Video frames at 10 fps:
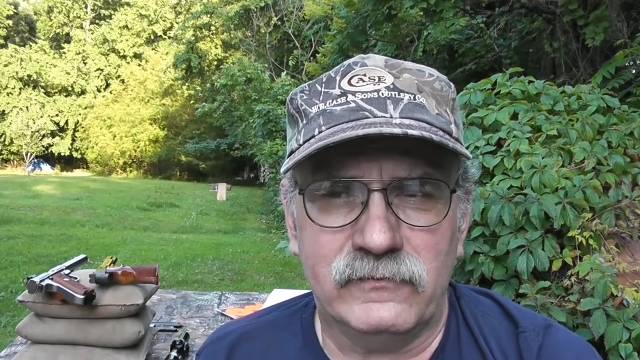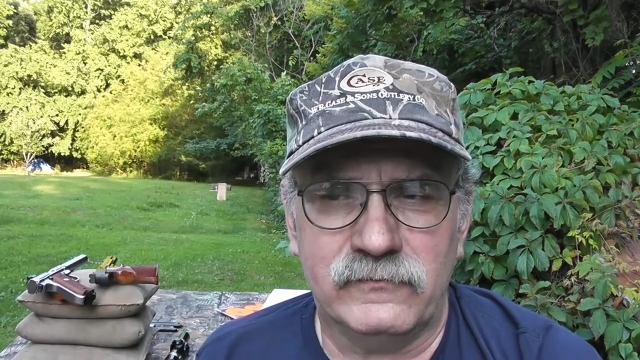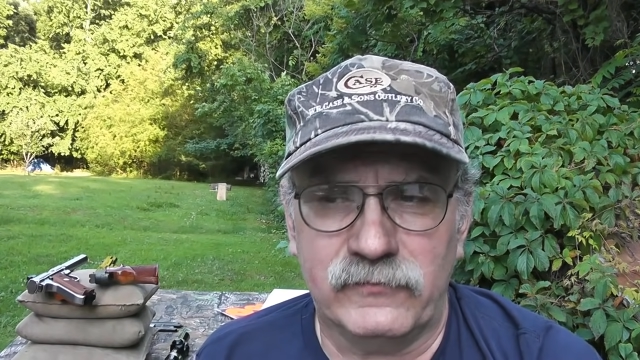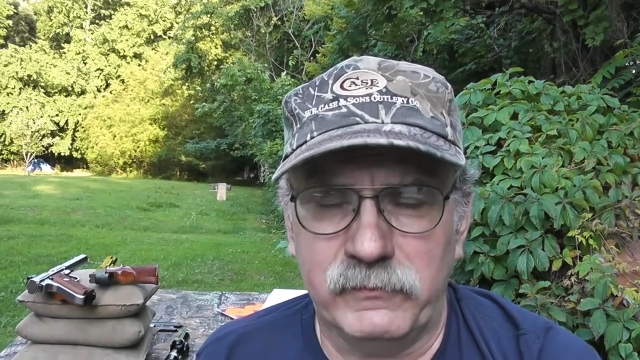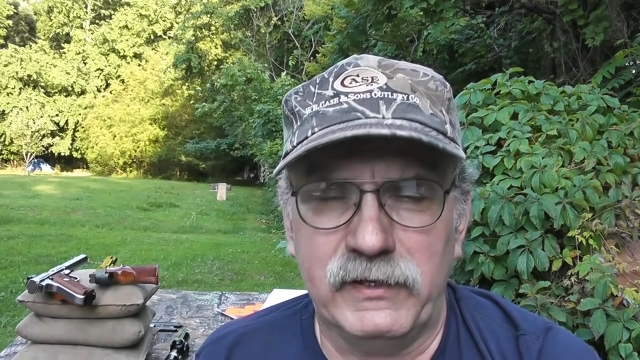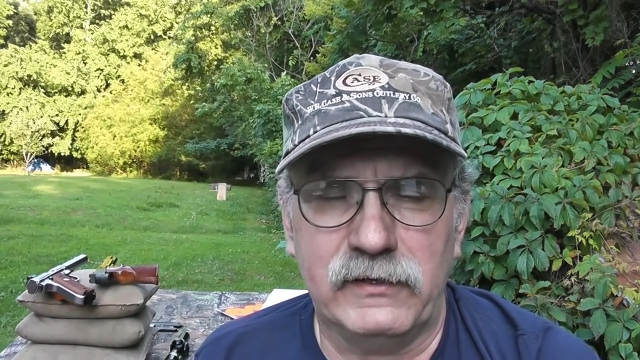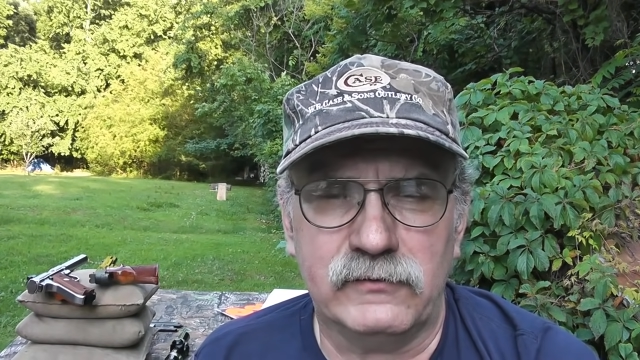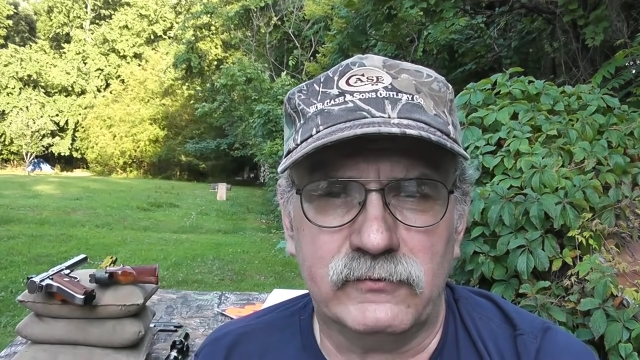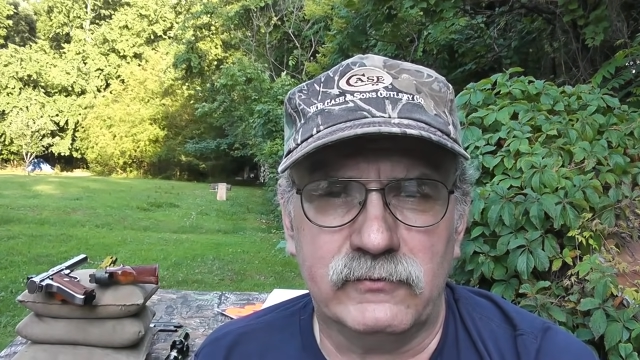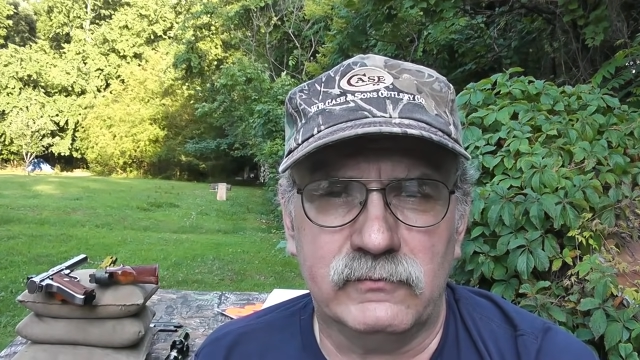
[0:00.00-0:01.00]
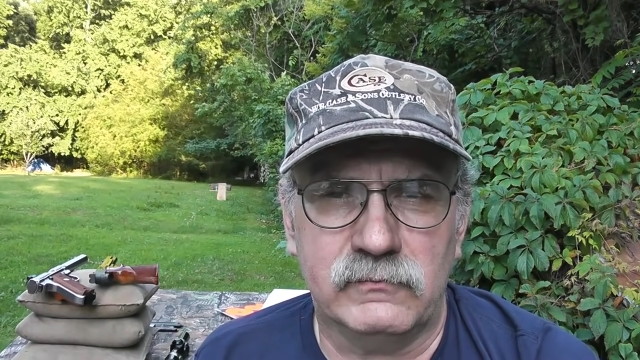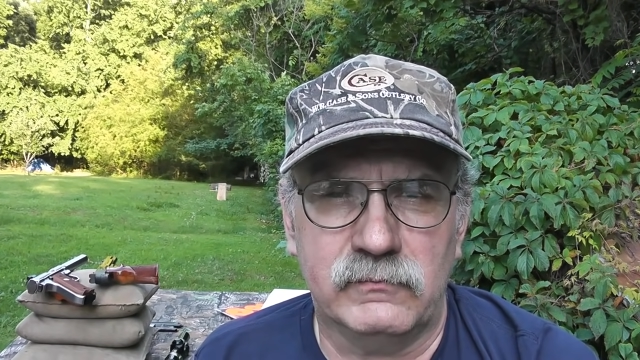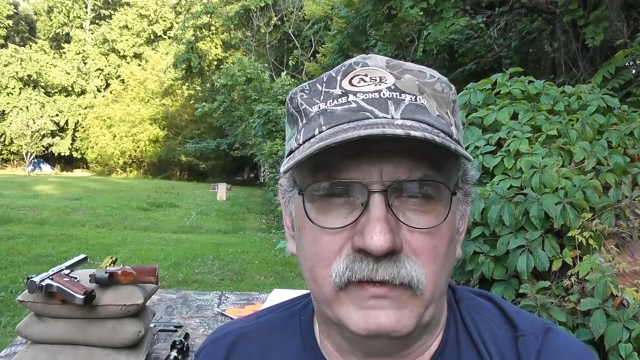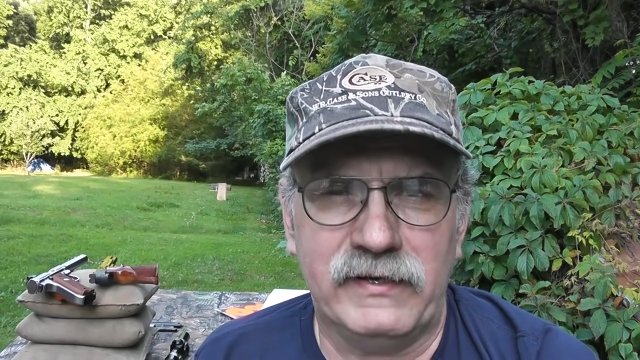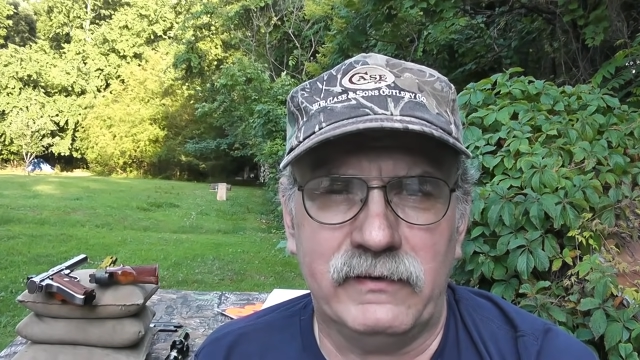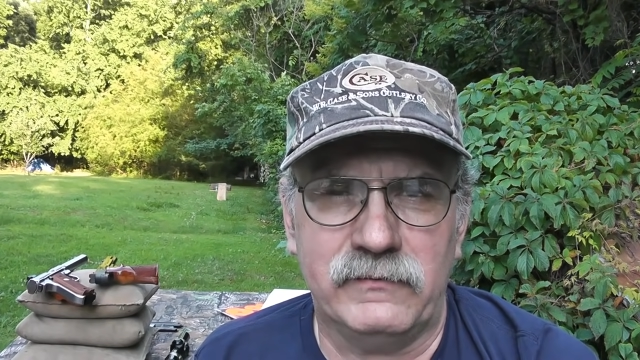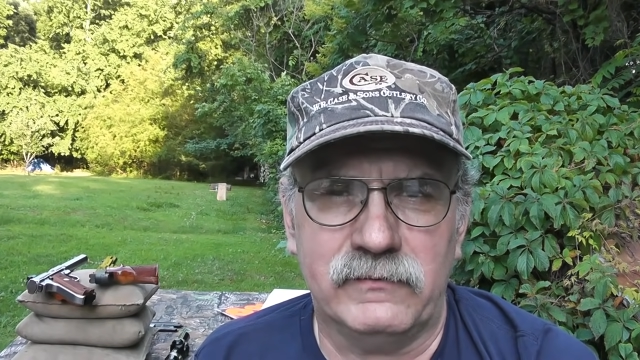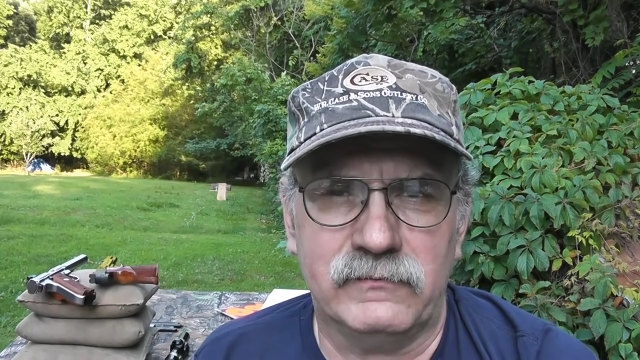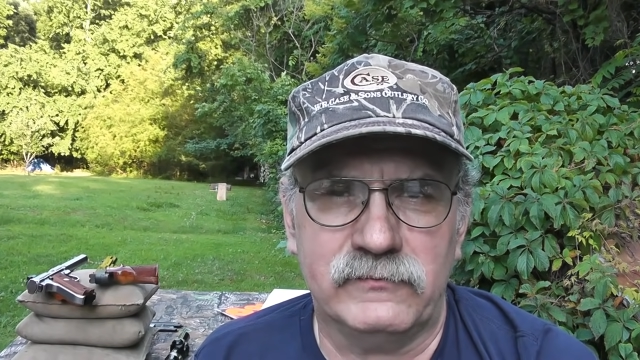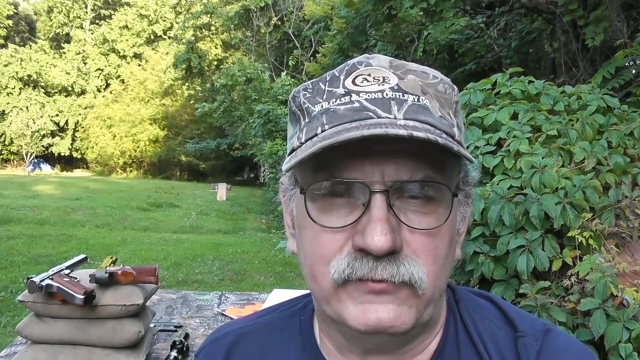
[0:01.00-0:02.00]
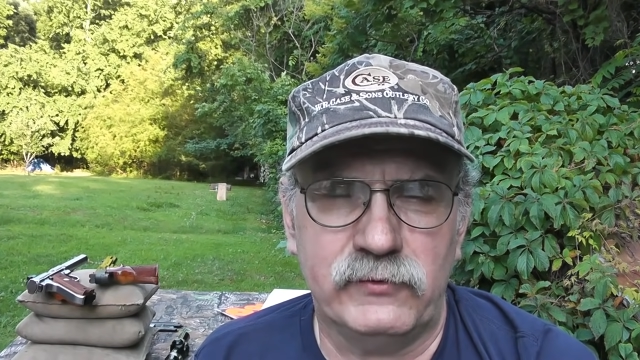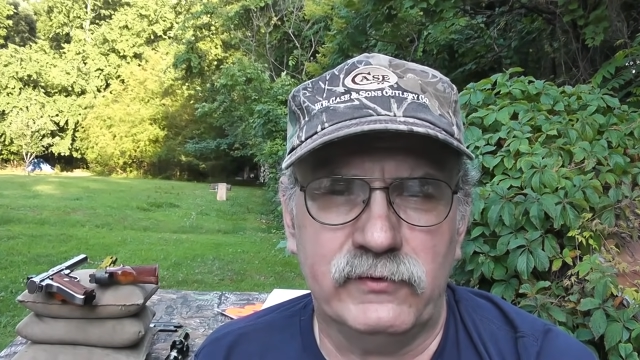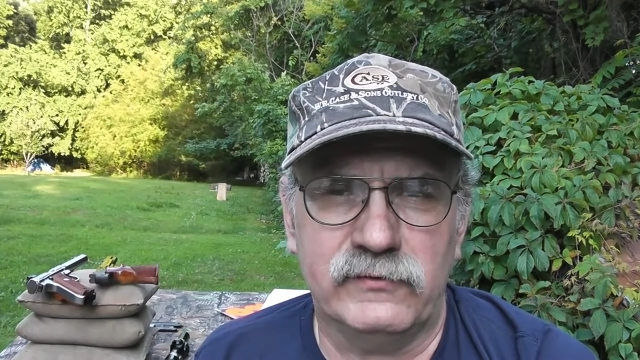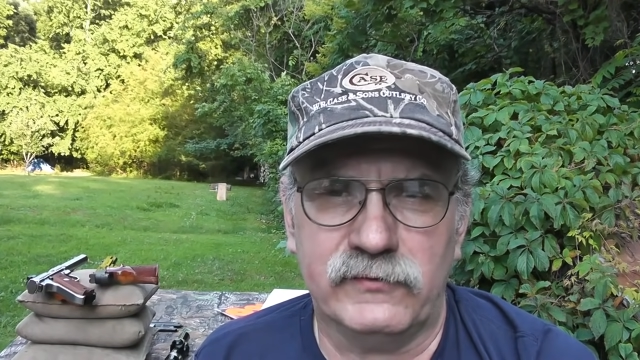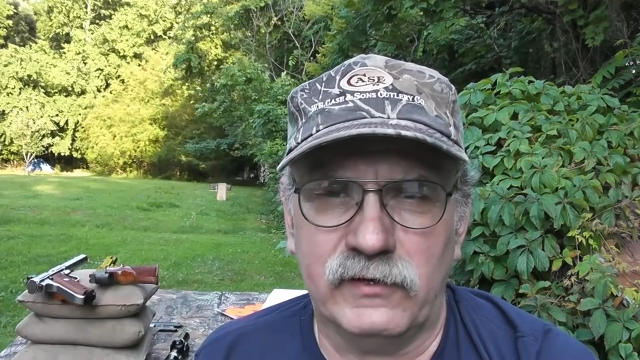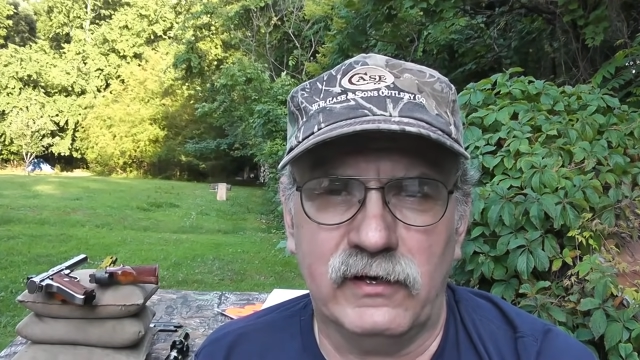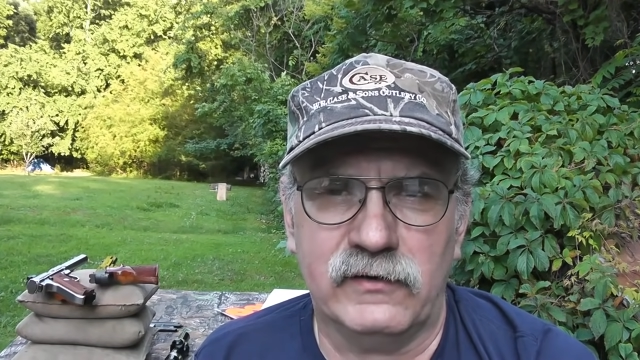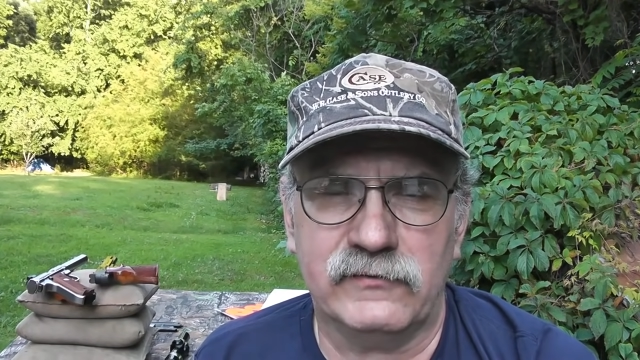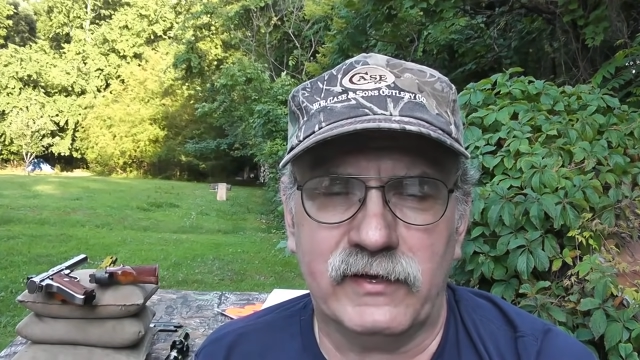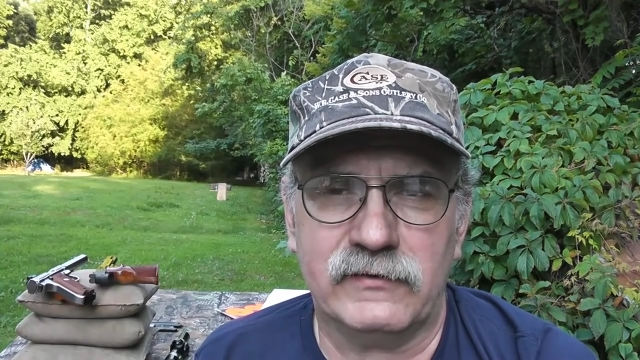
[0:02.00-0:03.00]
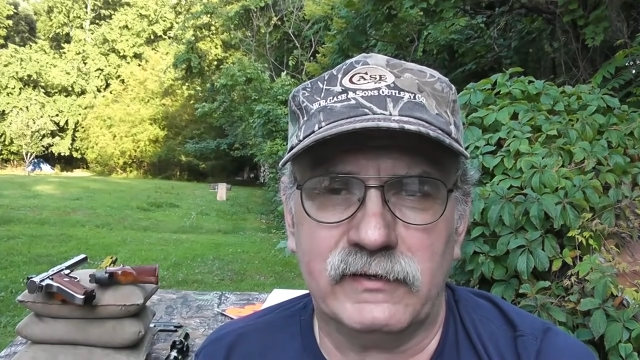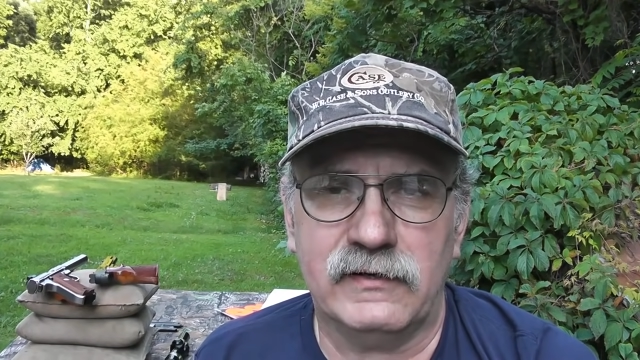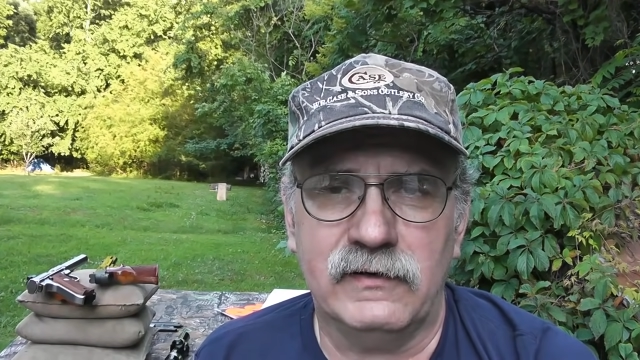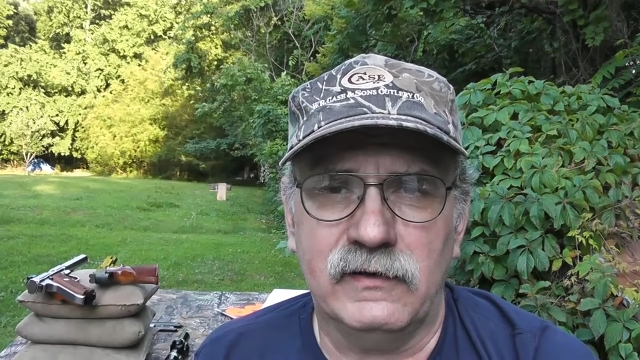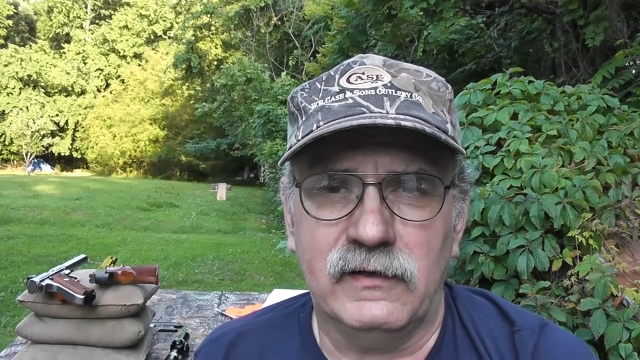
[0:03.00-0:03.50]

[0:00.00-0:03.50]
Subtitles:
familiar to many shooters and hunters out there,